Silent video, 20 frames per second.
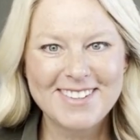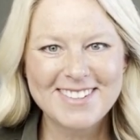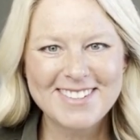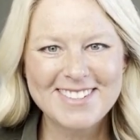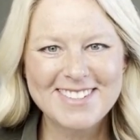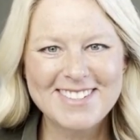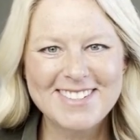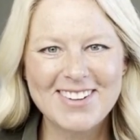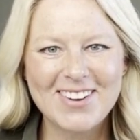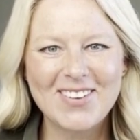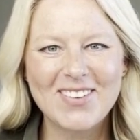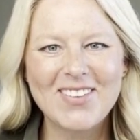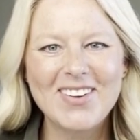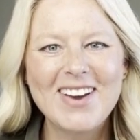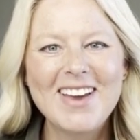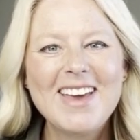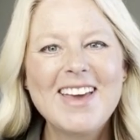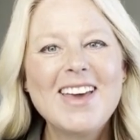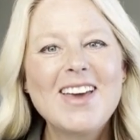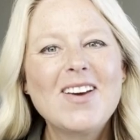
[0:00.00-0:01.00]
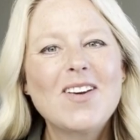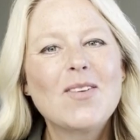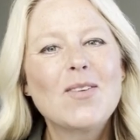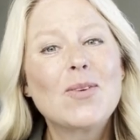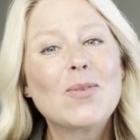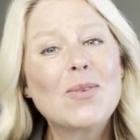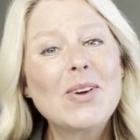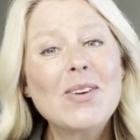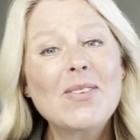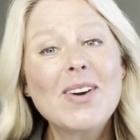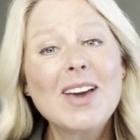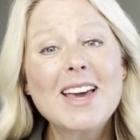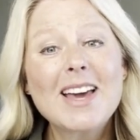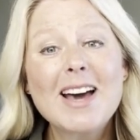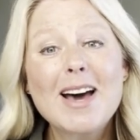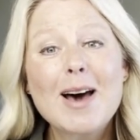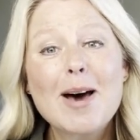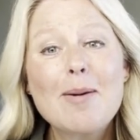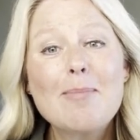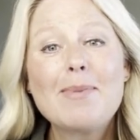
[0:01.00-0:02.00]
So when we wake
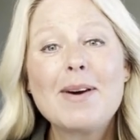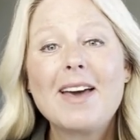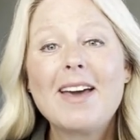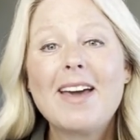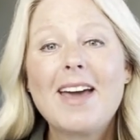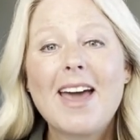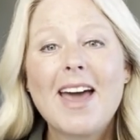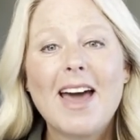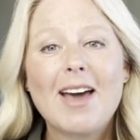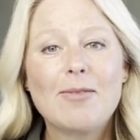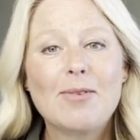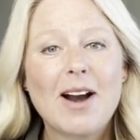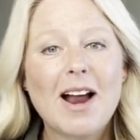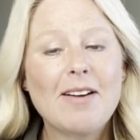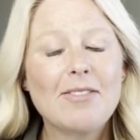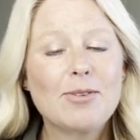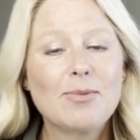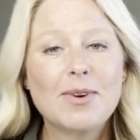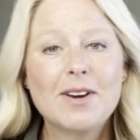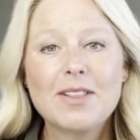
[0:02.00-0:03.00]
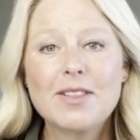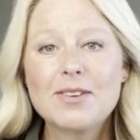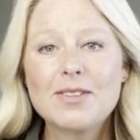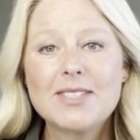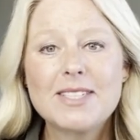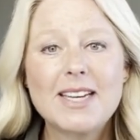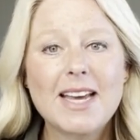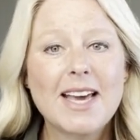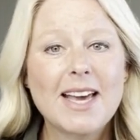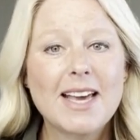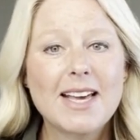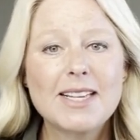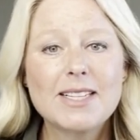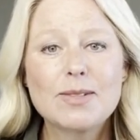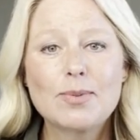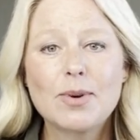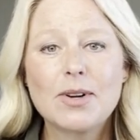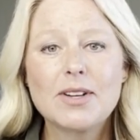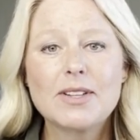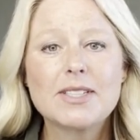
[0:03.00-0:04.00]
up and we're having one of those days
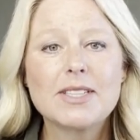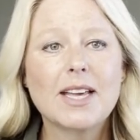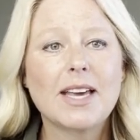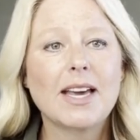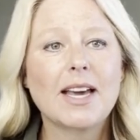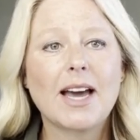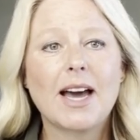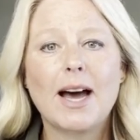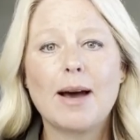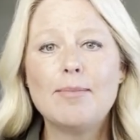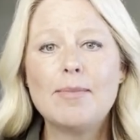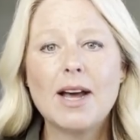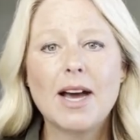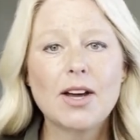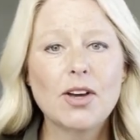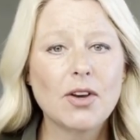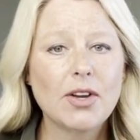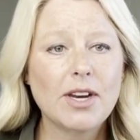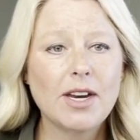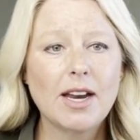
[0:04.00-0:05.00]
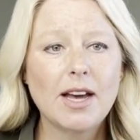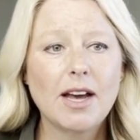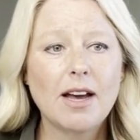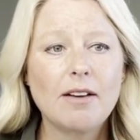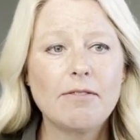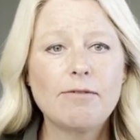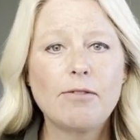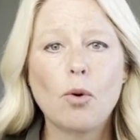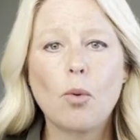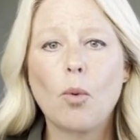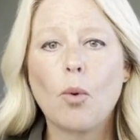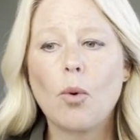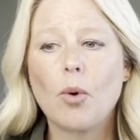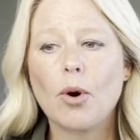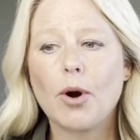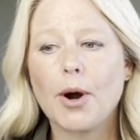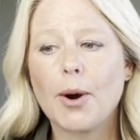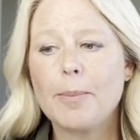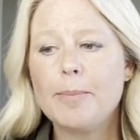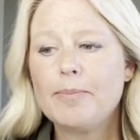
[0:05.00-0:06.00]
where it's like, I'm not good enough,
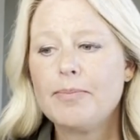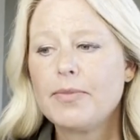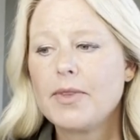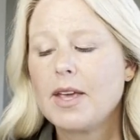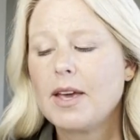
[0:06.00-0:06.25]
or